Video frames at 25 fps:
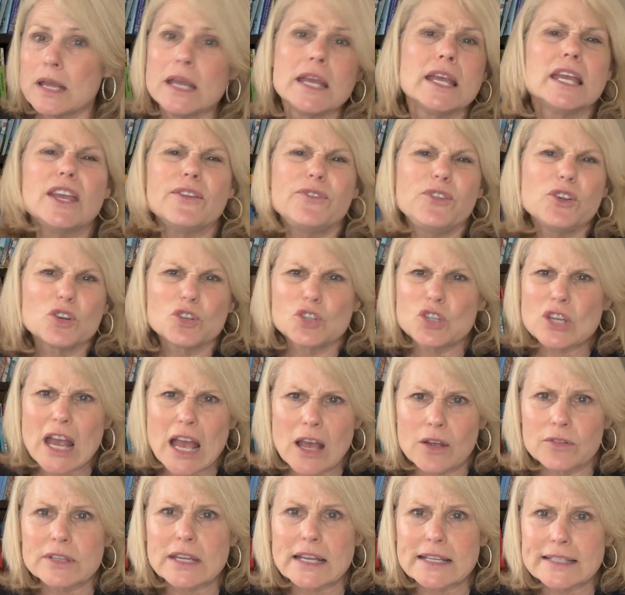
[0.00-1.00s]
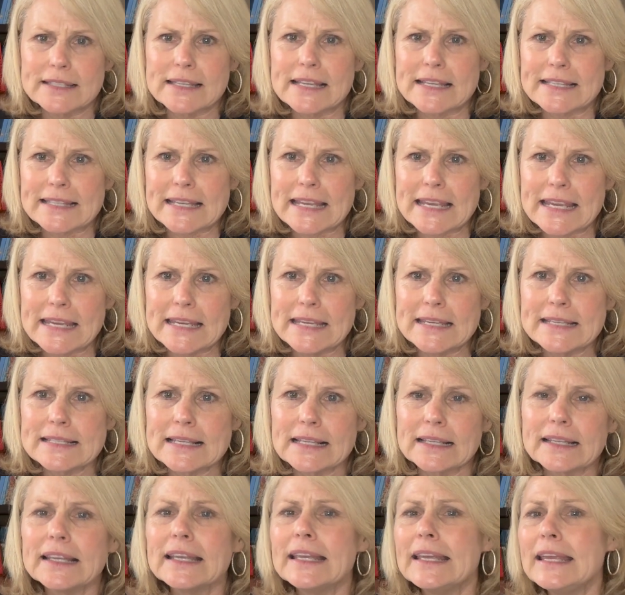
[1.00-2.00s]
if your child does this
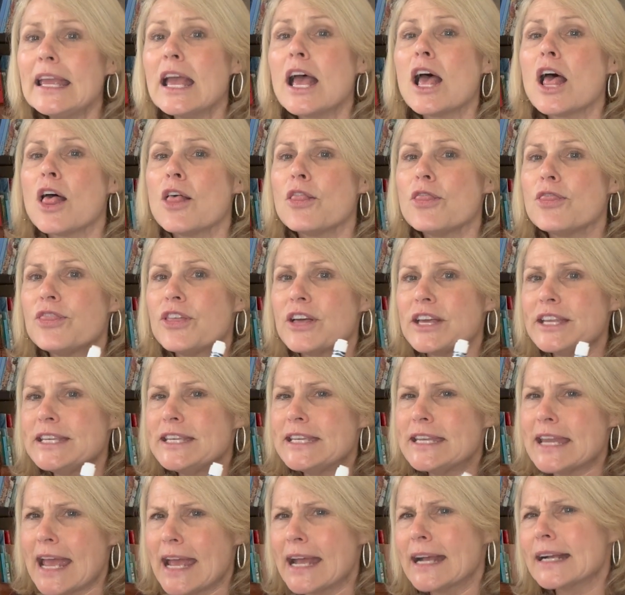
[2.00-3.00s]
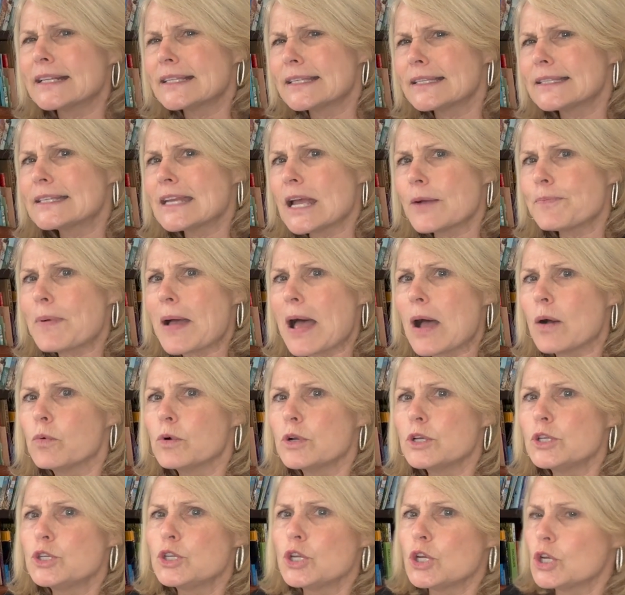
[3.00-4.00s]
easily, the next step I
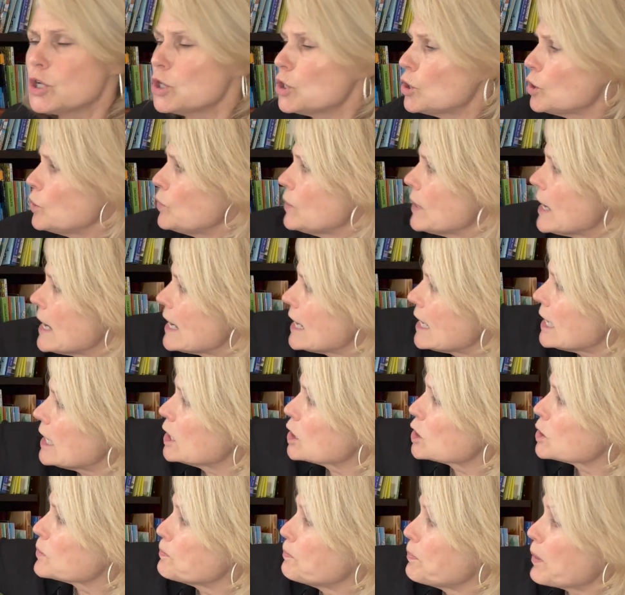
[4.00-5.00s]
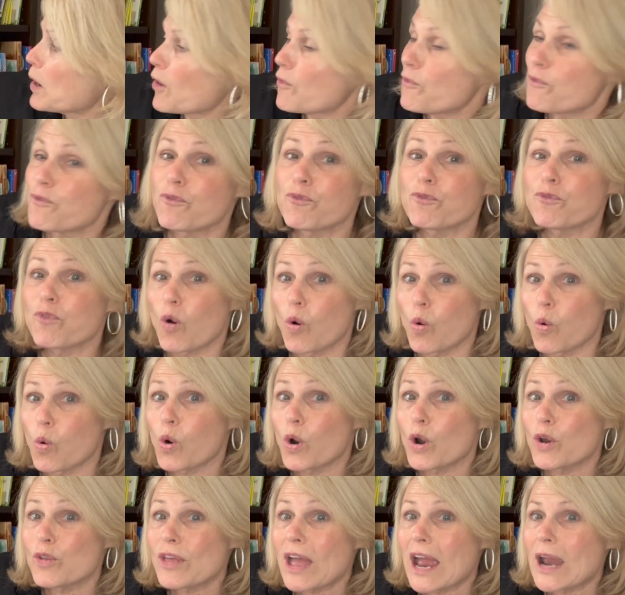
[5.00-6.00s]
would do is,
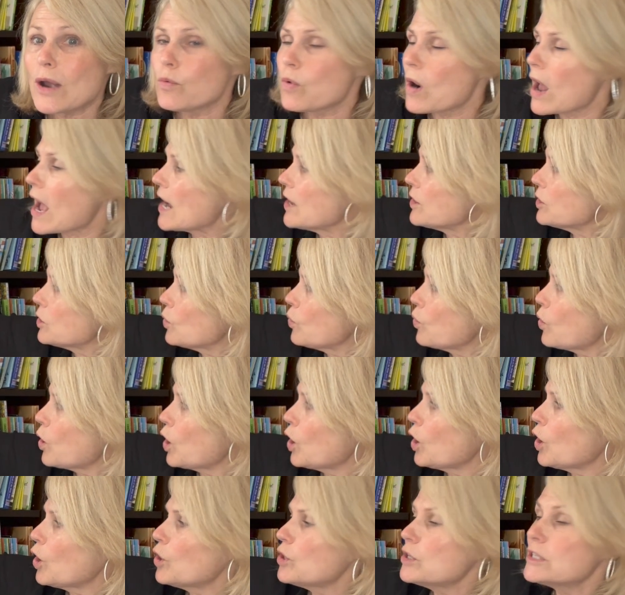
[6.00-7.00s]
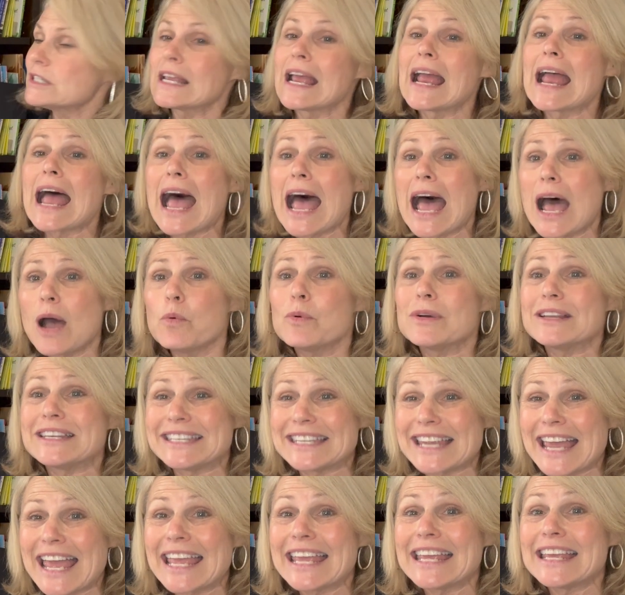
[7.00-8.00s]
before they write the words, I would
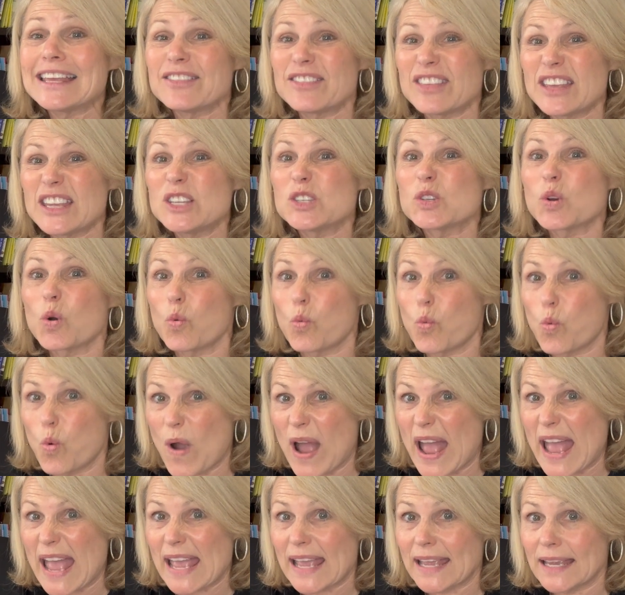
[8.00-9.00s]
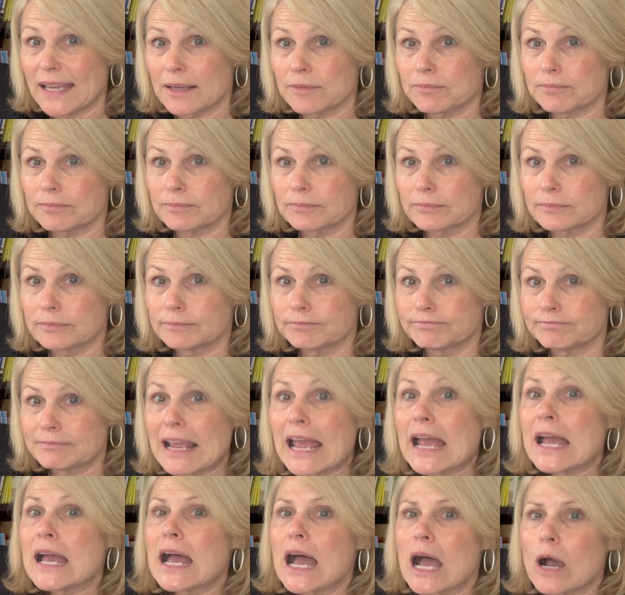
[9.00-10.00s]
take these away.
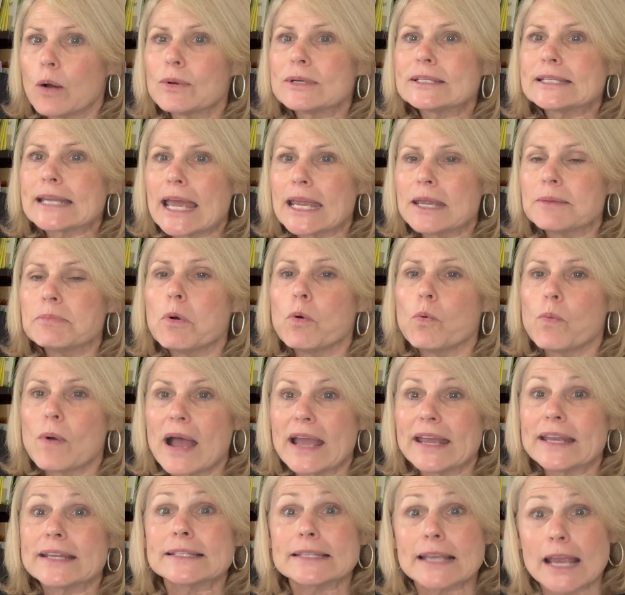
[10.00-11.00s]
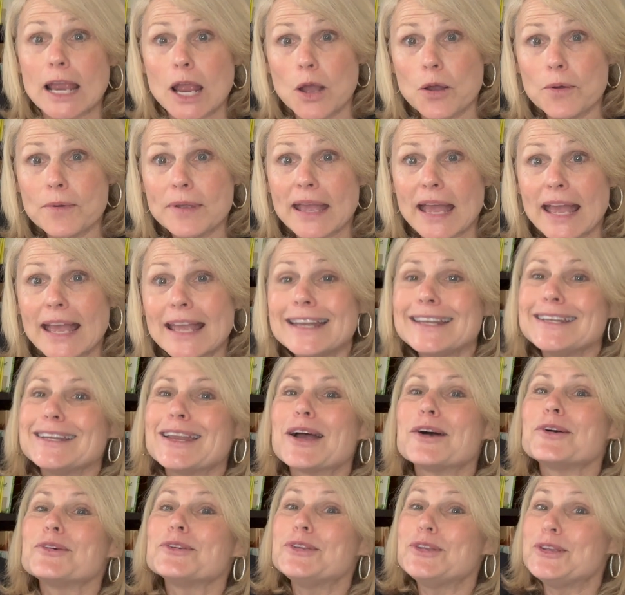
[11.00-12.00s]
I would take them away and say, okay,
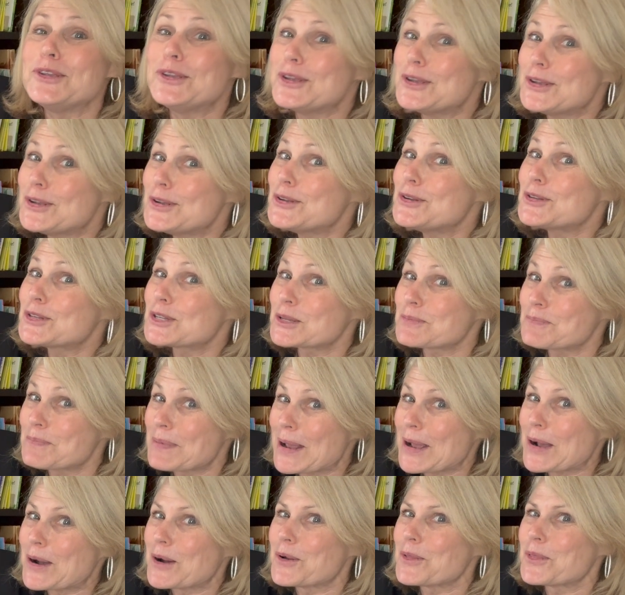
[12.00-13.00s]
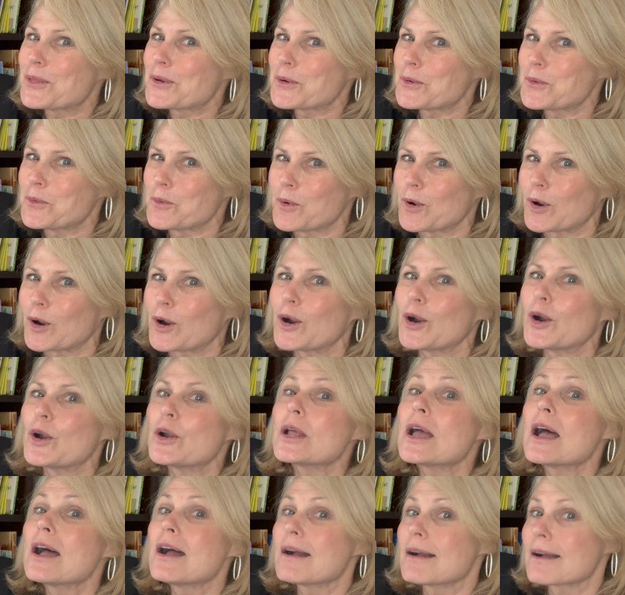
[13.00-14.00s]
now you spell the
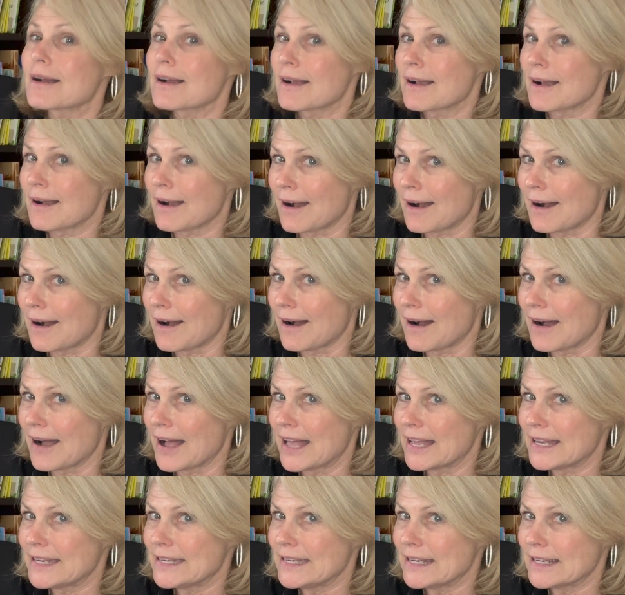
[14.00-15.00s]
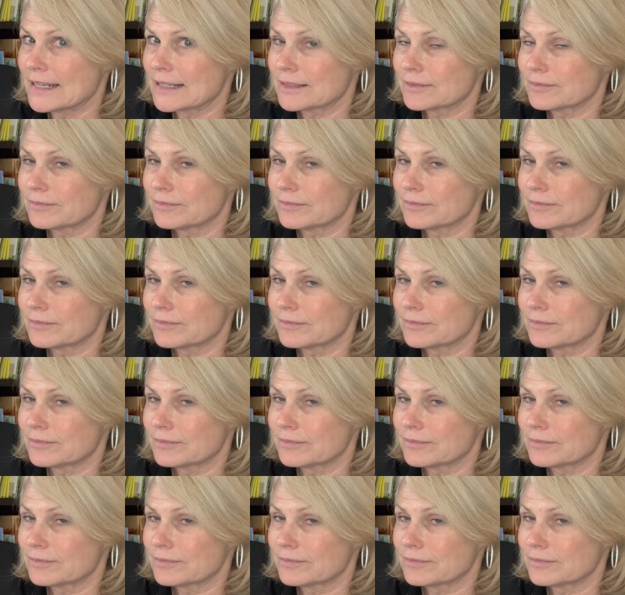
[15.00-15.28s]
word cod.